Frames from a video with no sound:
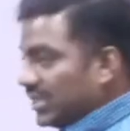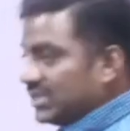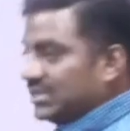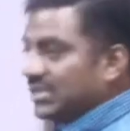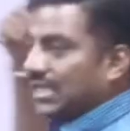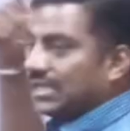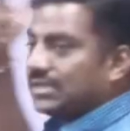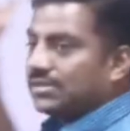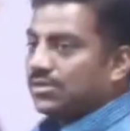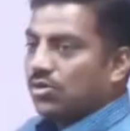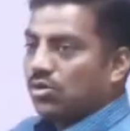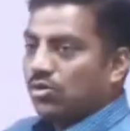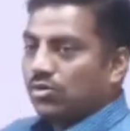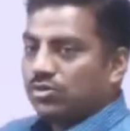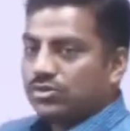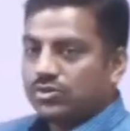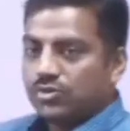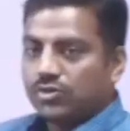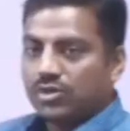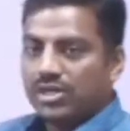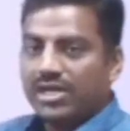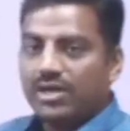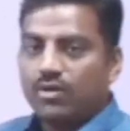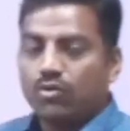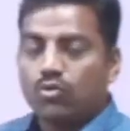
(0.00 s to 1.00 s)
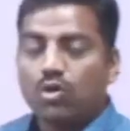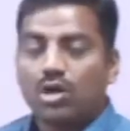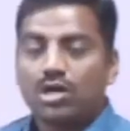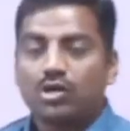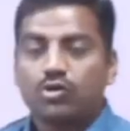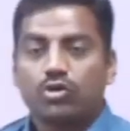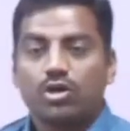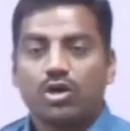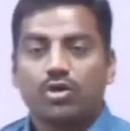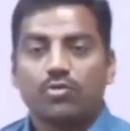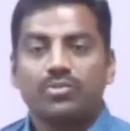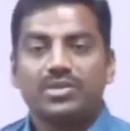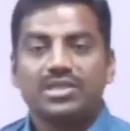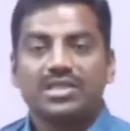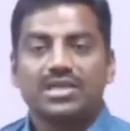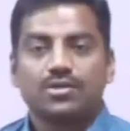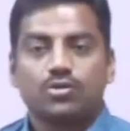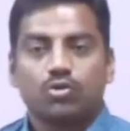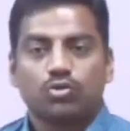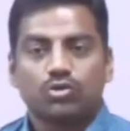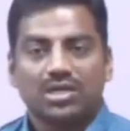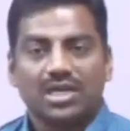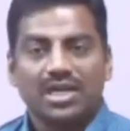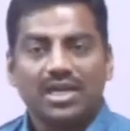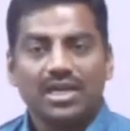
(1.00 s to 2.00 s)
exclusively, what would have been the
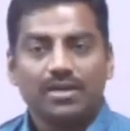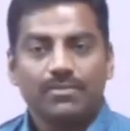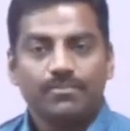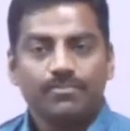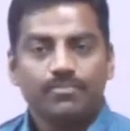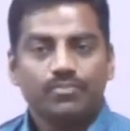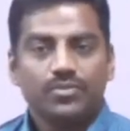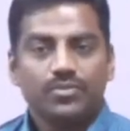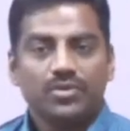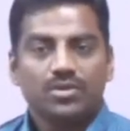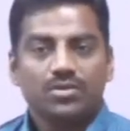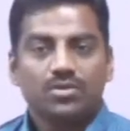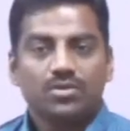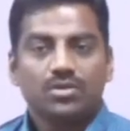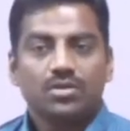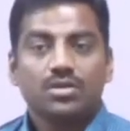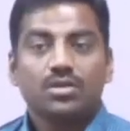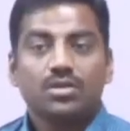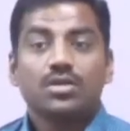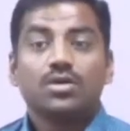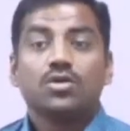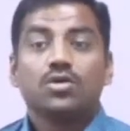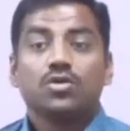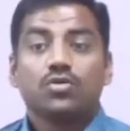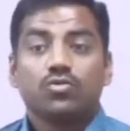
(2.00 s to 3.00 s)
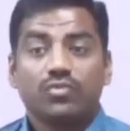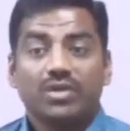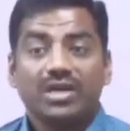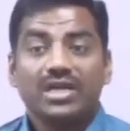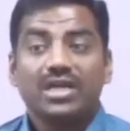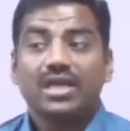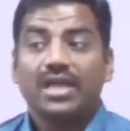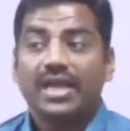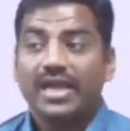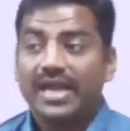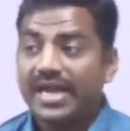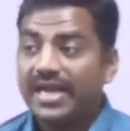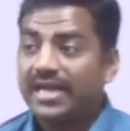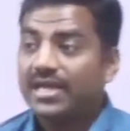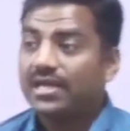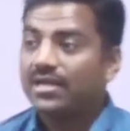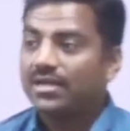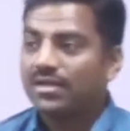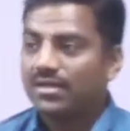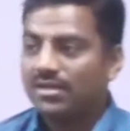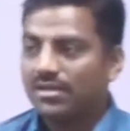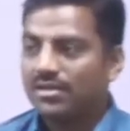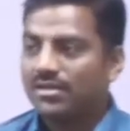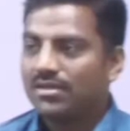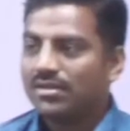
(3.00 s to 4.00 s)
total? 28.
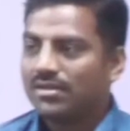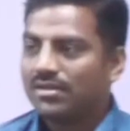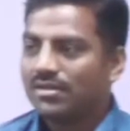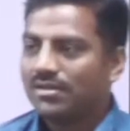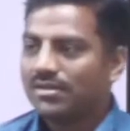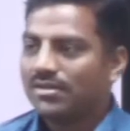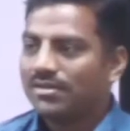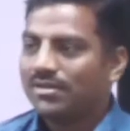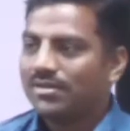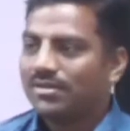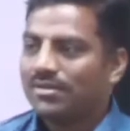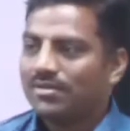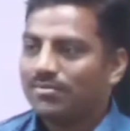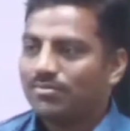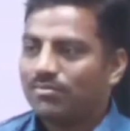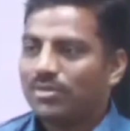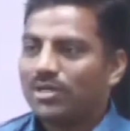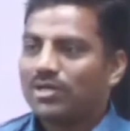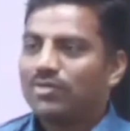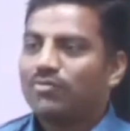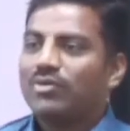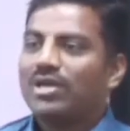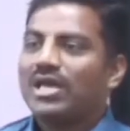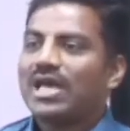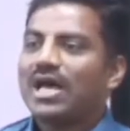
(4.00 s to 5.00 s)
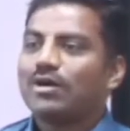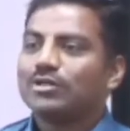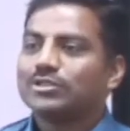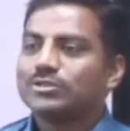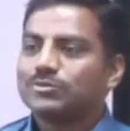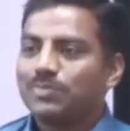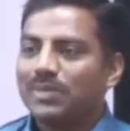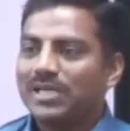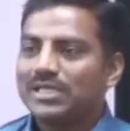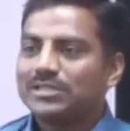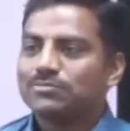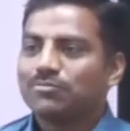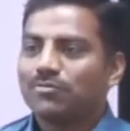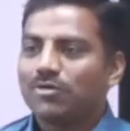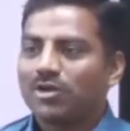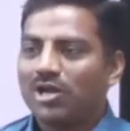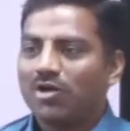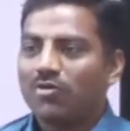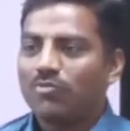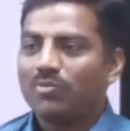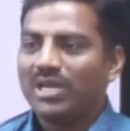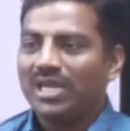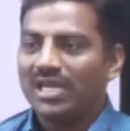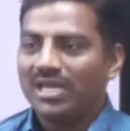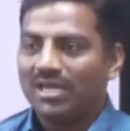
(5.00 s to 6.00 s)
But we have space for how
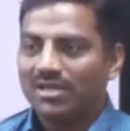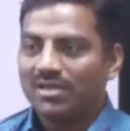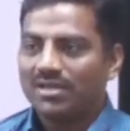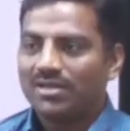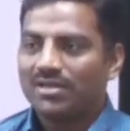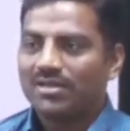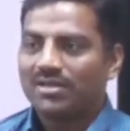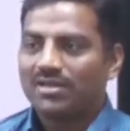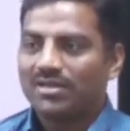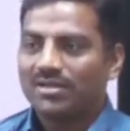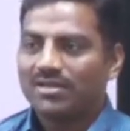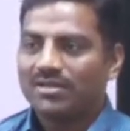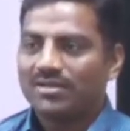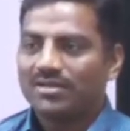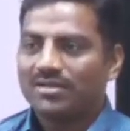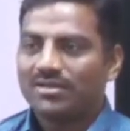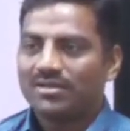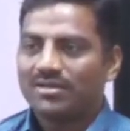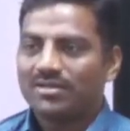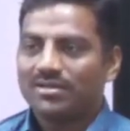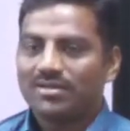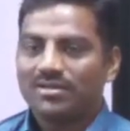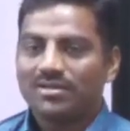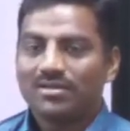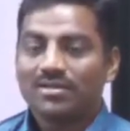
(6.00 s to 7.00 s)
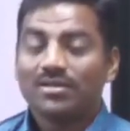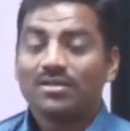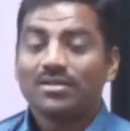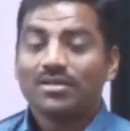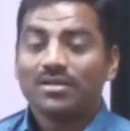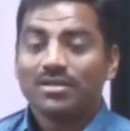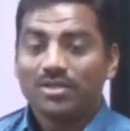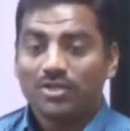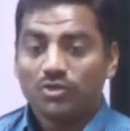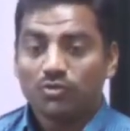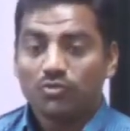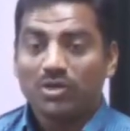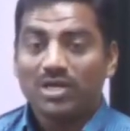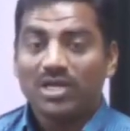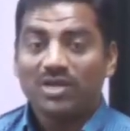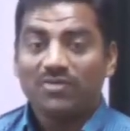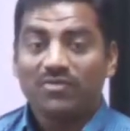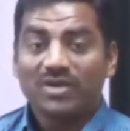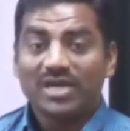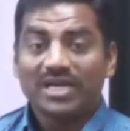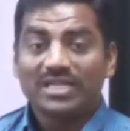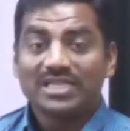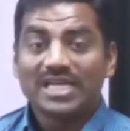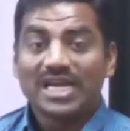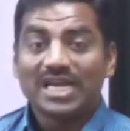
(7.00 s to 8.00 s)
many?
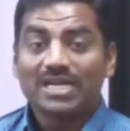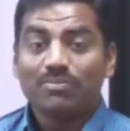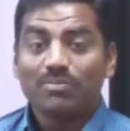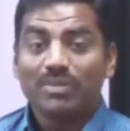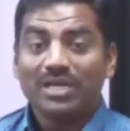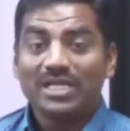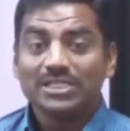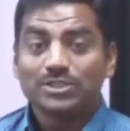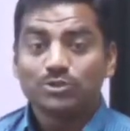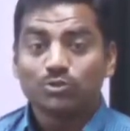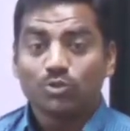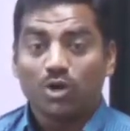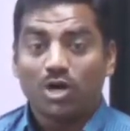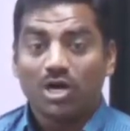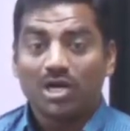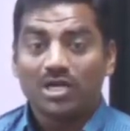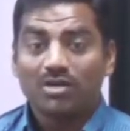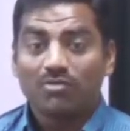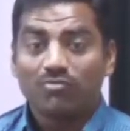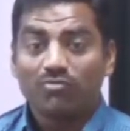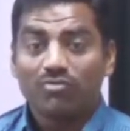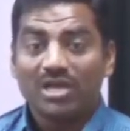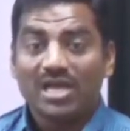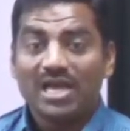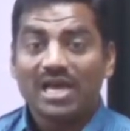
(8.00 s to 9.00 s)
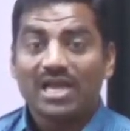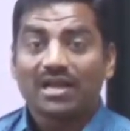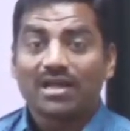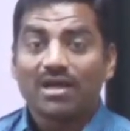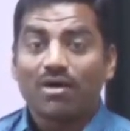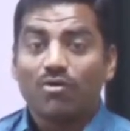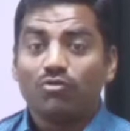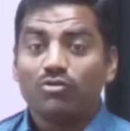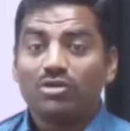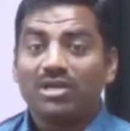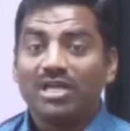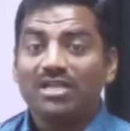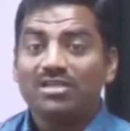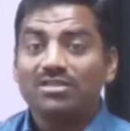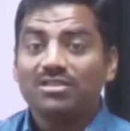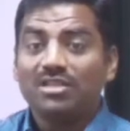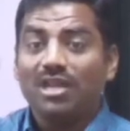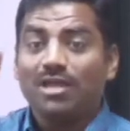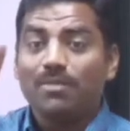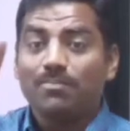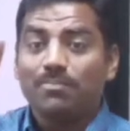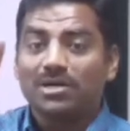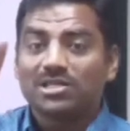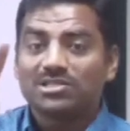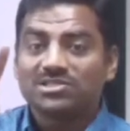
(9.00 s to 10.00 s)
25. That means what? We are counting 3
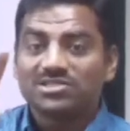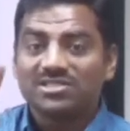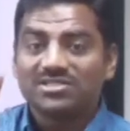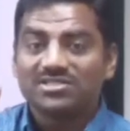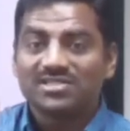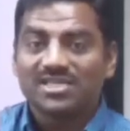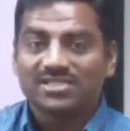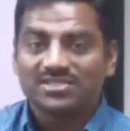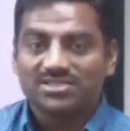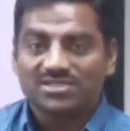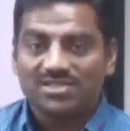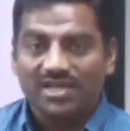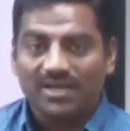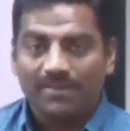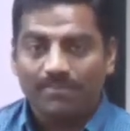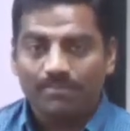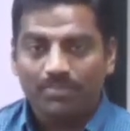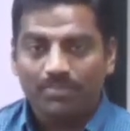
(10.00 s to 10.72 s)
persons extra.